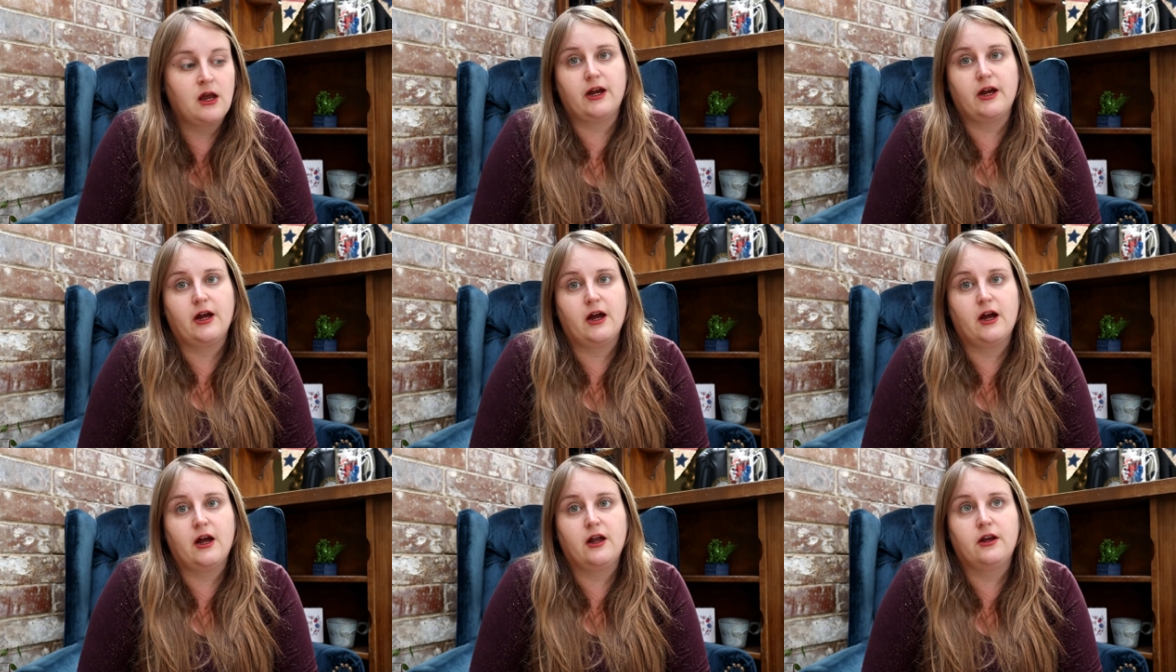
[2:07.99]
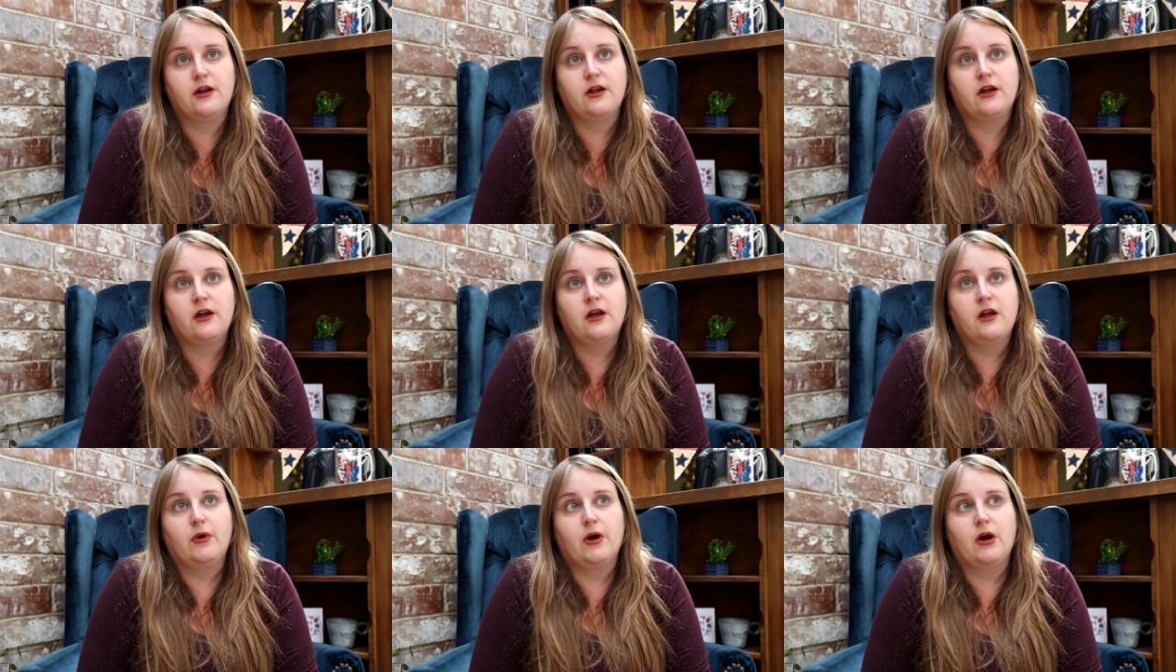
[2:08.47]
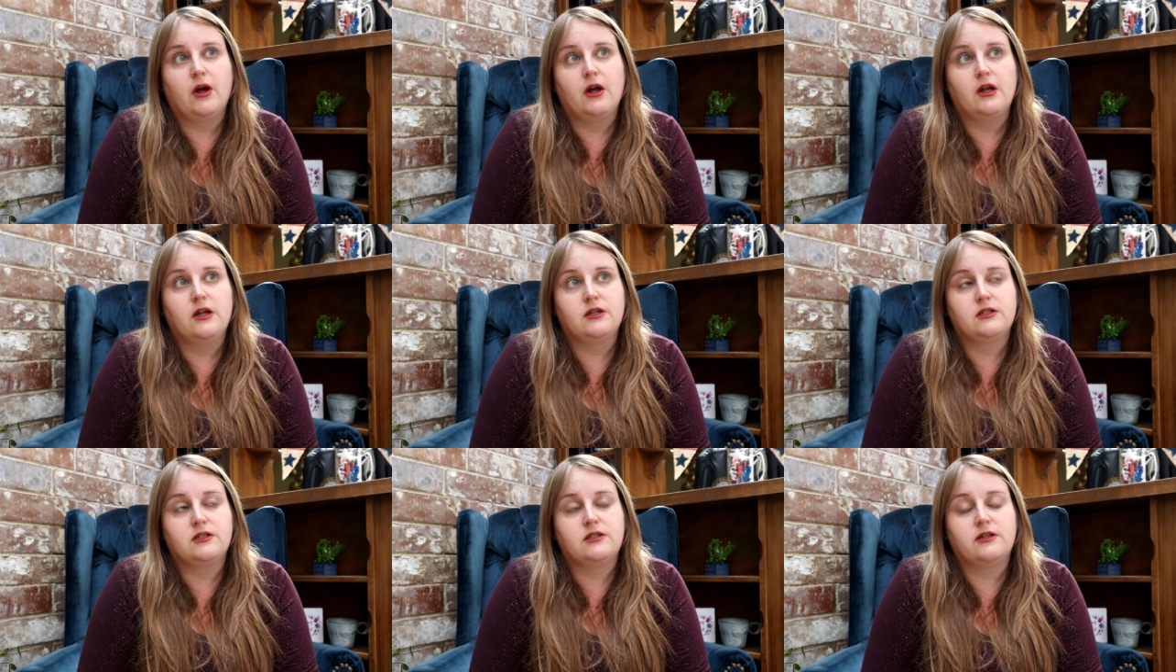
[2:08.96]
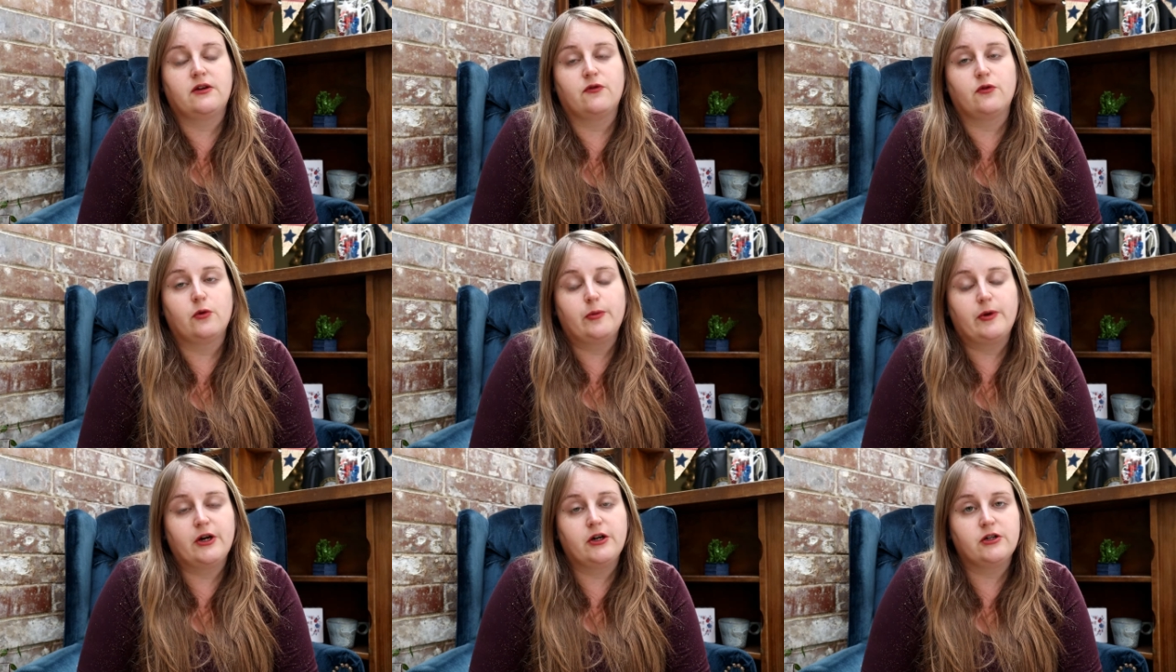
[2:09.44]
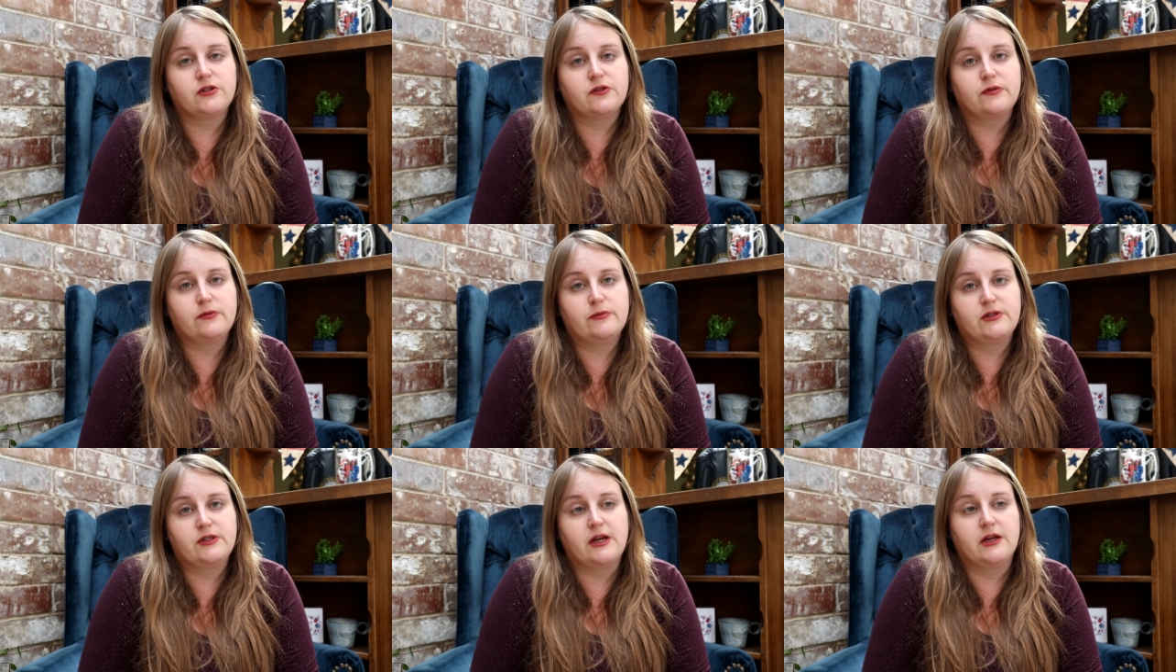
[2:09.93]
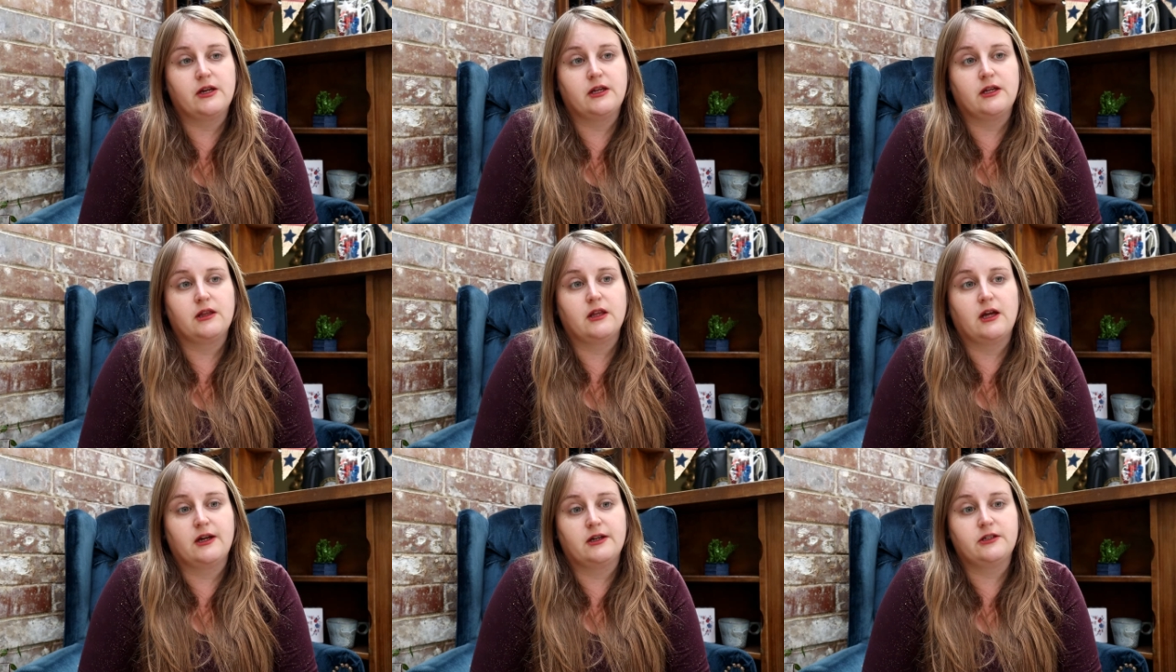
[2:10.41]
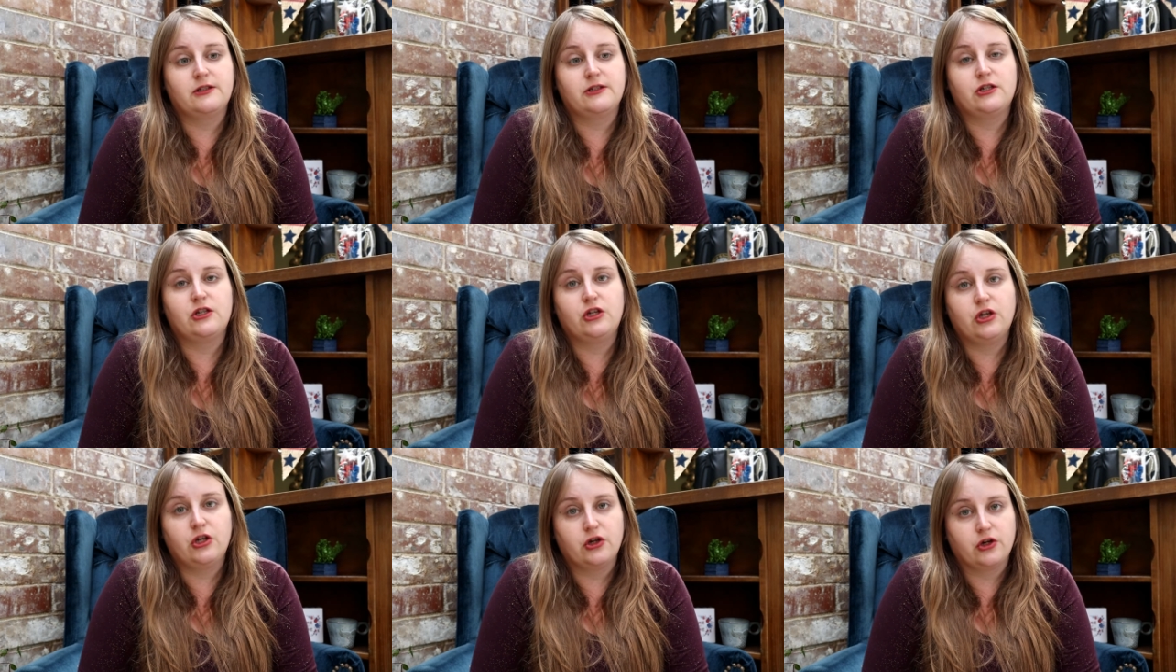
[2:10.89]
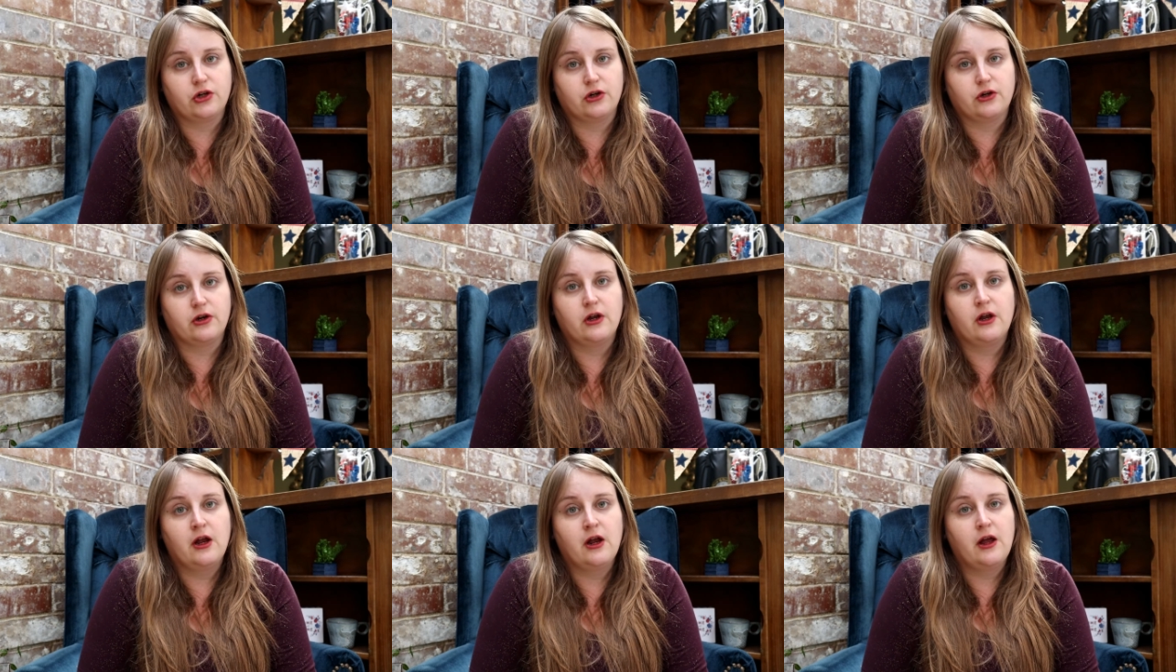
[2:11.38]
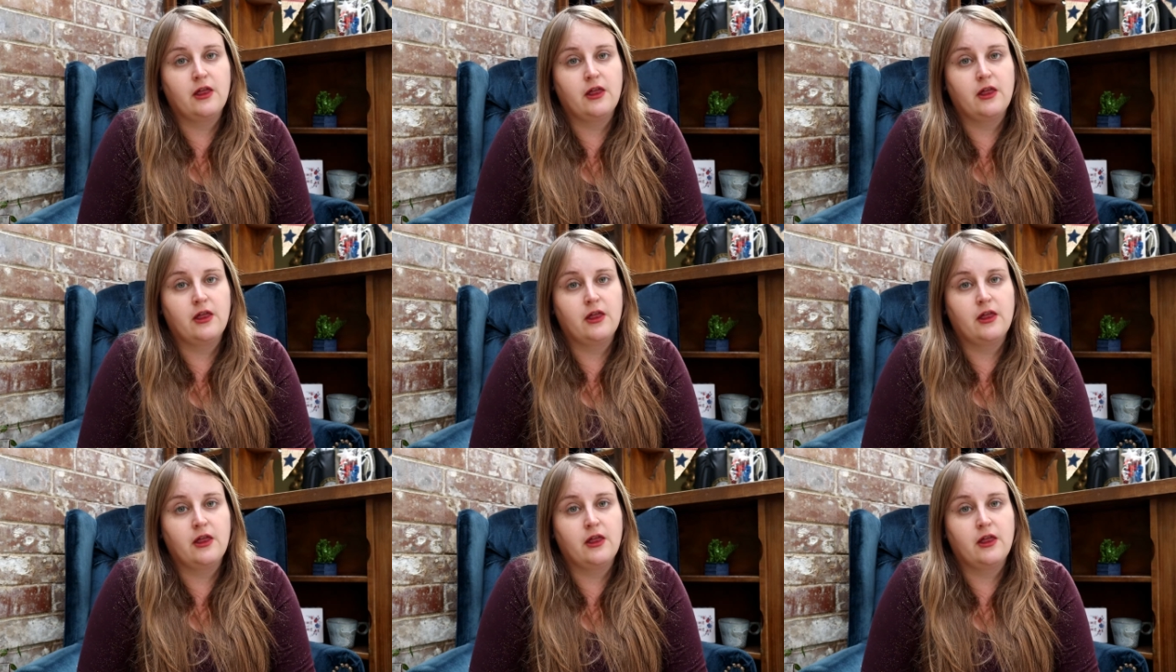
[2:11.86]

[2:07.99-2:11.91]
I had bought several pairs from Zenni last year